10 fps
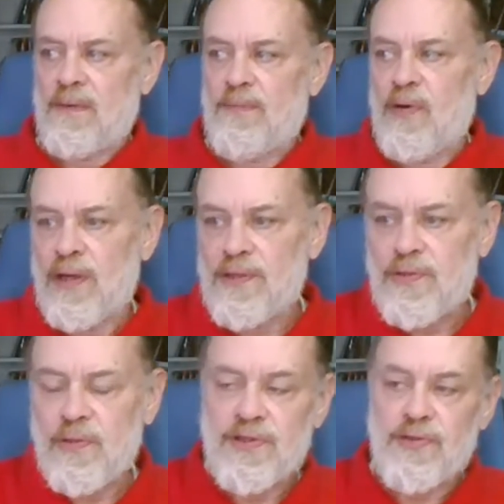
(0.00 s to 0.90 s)
brought
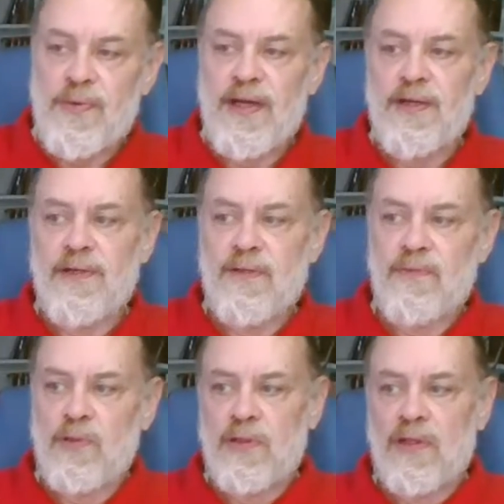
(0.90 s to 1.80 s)
to surrender
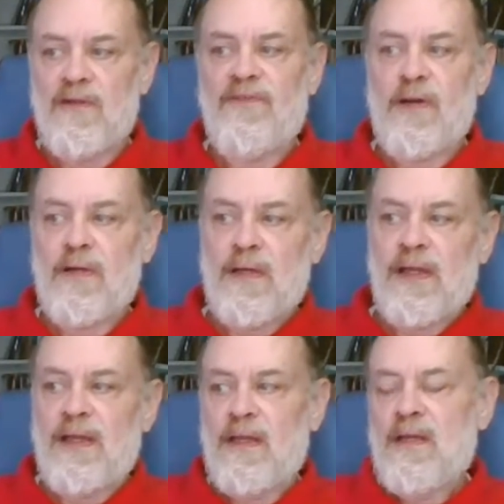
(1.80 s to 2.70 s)
Rudolph
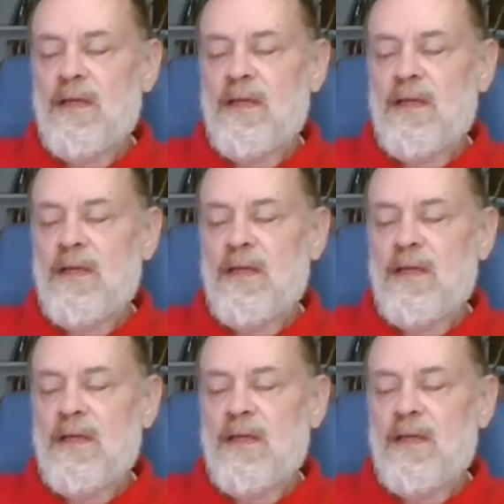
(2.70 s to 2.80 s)
Hartley,